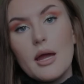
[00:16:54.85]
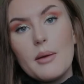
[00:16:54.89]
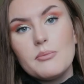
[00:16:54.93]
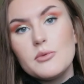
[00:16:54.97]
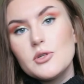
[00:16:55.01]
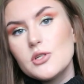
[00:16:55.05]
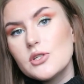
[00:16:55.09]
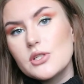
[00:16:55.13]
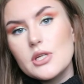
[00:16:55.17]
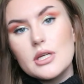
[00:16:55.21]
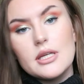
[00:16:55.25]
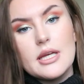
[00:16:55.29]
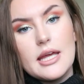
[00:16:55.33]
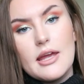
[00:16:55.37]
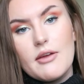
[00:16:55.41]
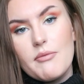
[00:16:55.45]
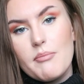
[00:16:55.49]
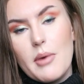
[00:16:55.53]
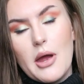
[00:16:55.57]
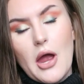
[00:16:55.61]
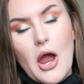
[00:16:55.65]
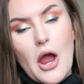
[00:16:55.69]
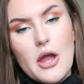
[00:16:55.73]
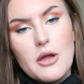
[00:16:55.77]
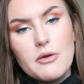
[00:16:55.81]
am just going to give
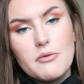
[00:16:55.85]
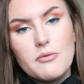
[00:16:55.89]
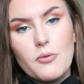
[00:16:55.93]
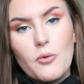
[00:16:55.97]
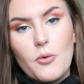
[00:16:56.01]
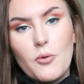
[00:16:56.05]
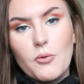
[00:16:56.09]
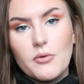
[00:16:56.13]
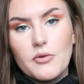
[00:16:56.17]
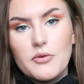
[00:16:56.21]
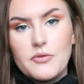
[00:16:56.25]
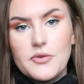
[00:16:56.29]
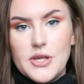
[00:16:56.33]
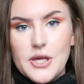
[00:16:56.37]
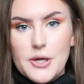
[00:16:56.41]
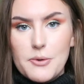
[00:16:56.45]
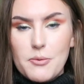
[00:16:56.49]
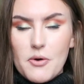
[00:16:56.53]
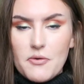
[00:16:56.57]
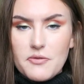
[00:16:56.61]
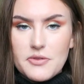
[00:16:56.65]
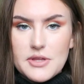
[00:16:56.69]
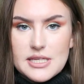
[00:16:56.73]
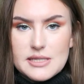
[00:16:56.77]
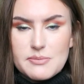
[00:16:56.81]
my overall
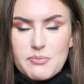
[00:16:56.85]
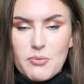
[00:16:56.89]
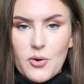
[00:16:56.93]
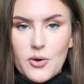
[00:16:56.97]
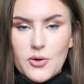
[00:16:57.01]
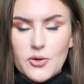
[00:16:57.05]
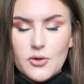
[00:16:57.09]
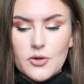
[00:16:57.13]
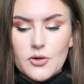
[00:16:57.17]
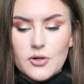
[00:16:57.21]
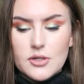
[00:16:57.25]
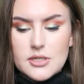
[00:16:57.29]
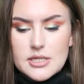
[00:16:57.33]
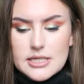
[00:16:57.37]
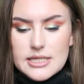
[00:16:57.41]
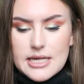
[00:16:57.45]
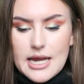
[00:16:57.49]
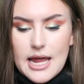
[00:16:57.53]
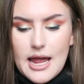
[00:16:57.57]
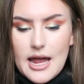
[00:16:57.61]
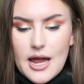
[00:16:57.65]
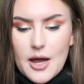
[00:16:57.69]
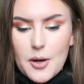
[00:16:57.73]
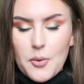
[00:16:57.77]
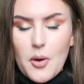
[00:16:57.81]
review of this product.
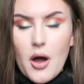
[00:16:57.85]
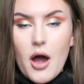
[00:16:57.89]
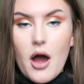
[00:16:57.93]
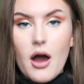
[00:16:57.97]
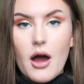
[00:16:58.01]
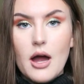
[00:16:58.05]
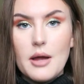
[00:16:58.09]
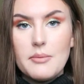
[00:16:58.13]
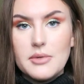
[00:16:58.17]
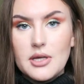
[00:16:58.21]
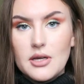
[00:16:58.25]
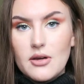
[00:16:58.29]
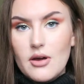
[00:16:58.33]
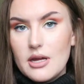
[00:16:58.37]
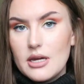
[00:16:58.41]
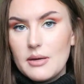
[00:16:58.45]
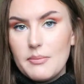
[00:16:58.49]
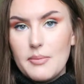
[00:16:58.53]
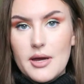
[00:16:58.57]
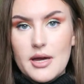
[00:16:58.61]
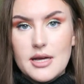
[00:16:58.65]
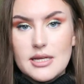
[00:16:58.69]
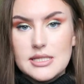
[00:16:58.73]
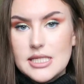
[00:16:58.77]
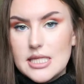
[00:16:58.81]
Now, I'm the kind
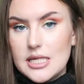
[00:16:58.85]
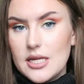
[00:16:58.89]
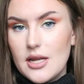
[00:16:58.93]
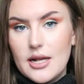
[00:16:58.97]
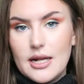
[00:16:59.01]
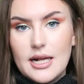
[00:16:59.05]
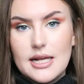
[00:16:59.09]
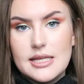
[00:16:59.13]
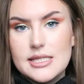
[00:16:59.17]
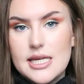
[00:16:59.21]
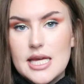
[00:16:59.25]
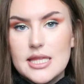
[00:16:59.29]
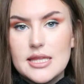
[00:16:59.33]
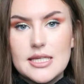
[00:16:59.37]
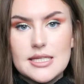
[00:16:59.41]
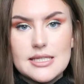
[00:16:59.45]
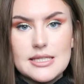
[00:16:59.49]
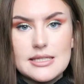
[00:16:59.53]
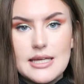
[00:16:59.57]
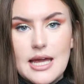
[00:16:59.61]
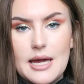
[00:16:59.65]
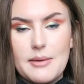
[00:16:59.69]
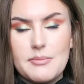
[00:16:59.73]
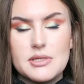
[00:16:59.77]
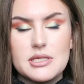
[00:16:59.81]
of person, like I said, that's
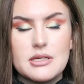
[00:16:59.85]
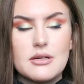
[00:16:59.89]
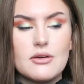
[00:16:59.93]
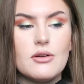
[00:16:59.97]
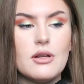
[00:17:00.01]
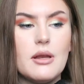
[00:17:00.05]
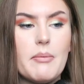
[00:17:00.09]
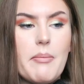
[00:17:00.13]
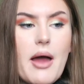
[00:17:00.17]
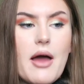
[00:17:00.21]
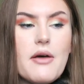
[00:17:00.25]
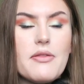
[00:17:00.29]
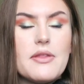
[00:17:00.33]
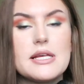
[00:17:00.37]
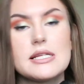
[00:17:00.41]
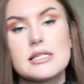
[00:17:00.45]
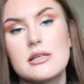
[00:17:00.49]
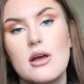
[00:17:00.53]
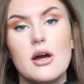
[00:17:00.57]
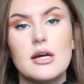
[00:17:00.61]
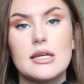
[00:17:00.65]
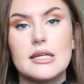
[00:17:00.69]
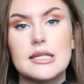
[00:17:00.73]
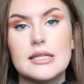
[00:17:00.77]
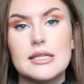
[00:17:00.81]
skeptical about this
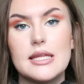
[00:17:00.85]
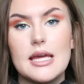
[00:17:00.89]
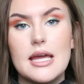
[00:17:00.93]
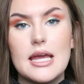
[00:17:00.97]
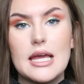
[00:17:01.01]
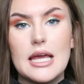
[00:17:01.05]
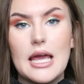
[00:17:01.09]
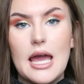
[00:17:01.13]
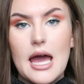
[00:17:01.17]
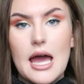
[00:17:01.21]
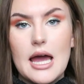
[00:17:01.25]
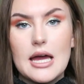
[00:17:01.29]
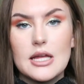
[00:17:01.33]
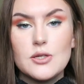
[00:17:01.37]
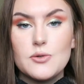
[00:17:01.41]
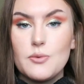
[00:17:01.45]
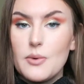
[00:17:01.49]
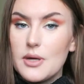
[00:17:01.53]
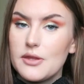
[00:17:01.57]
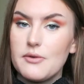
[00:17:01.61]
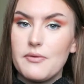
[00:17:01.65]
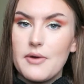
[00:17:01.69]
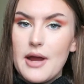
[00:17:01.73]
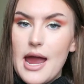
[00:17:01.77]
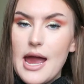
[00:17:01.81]
kind of thing and
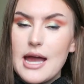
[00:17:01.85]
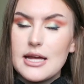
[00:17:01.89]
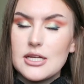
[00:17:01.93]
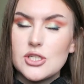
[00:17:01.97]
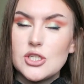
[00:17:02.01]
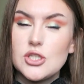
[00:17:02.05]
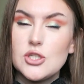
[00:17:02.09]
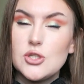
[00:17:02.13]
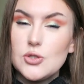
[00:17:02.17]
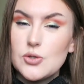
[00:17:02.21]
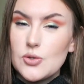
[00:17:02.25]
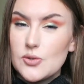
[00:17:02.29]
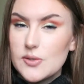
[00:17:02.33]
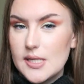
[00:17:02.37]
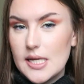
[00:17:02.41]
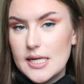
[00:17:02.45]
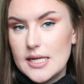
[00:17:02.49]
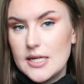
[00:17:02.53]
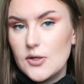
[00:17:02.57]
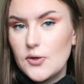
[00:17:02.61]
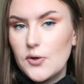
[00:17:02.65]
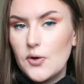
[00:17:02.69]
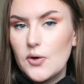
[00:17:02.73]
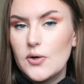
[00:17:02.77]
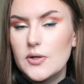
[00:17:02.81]
whether it actually does
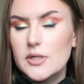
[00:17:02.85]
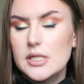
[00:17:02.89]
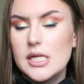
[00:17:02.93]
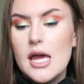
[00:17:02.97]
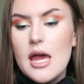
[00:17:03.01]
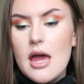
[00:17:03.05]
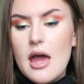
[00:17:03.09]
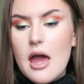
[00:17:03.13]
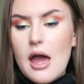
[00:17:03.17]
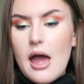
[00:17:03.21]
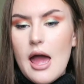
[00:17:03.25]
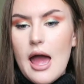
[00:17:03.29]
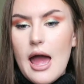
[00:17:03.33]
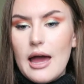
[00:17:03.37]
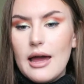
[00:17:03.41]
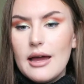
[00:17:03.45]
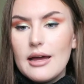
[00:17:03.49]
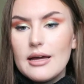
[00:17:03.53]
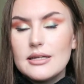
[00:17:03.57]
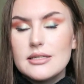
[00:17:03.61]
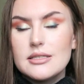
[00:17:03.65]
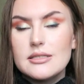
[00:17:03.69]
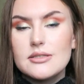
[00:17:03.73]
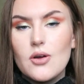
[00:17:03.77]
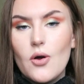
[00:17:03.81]
any good.
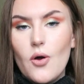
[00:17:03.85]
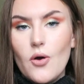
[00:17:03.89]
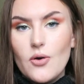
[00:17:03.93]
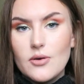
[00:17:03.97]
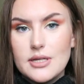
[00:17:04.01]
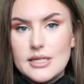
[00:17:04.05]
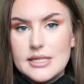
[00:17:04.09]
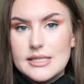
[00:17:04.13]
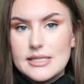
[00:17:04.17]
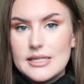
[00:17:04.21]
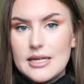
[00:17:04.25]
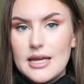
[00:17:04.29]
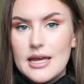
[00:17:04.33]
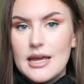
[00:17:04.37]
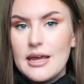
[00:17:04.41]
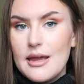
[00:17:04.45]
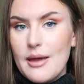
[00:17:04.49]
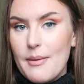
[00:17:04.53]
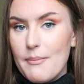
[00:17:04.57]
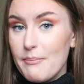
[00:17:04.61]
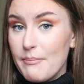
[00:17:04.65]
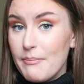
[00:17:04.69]
And honestly,